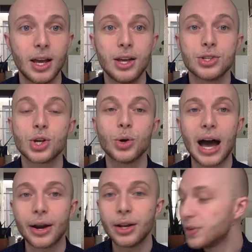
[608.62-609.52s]
So I
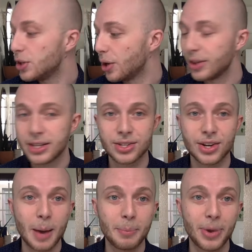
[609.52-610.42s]
don't know if you know this or
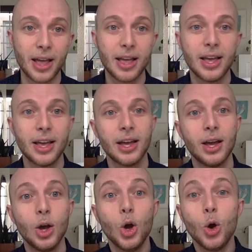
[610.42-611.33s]
not, but
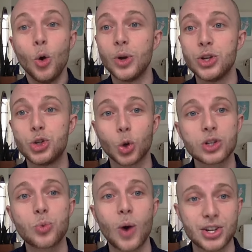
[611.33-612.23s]
when George
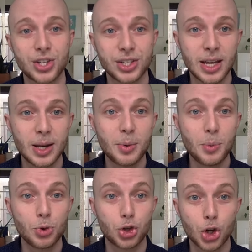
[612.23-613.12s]
Washington
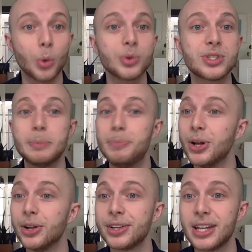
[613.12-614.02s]
chose to
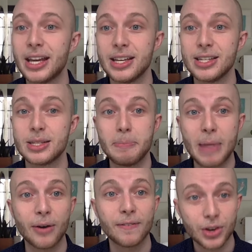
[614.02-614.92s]
build his
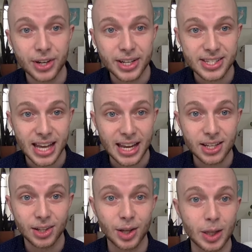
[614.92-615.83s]
Mount Vernon estate
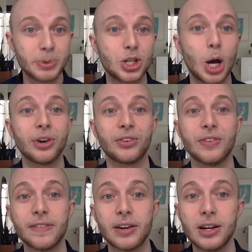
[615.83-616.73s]
along the Potomac
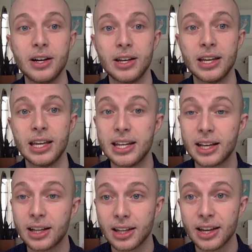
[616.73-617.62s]
River, he
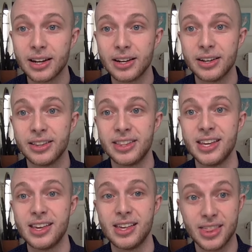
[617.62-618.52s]
declared
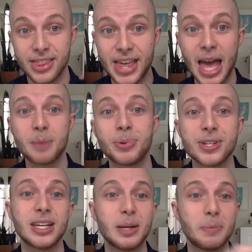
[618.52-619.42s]
the then
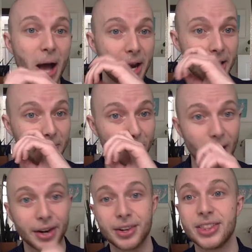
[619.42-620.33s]
pristine body of
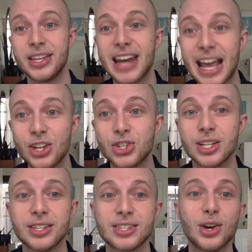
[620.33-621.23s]
water the
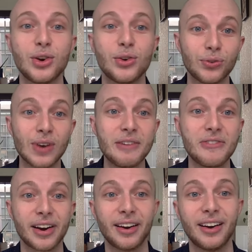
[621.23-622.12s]
nation's
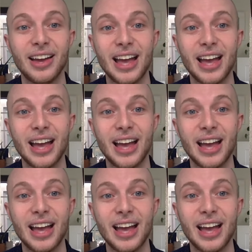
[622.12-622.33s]
river.